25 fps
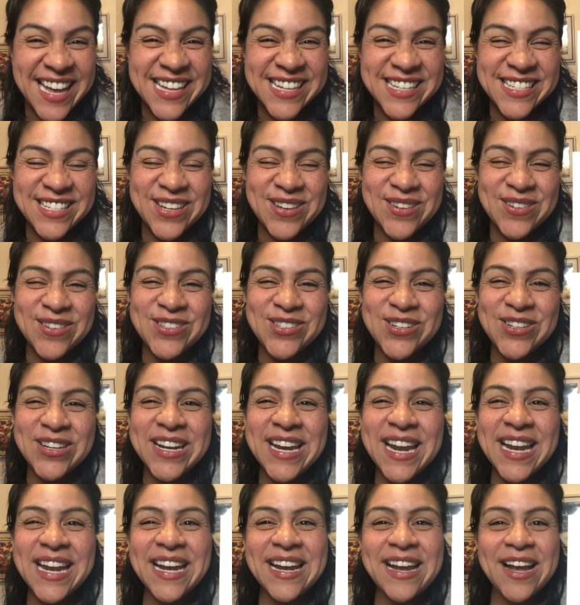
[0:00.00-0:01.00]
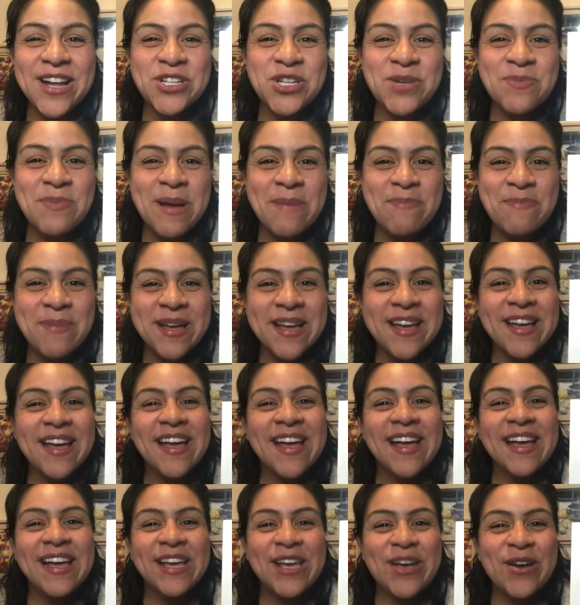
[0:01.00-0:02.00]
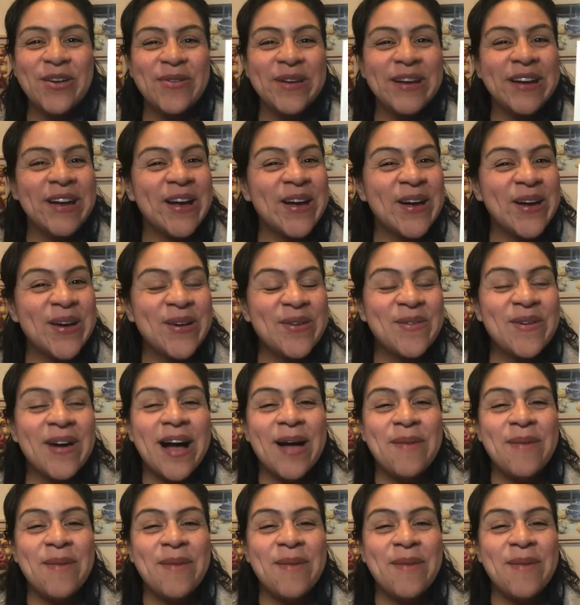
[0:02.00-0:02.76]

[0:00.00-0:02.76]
So tornarelle cacio e pepe, here we go.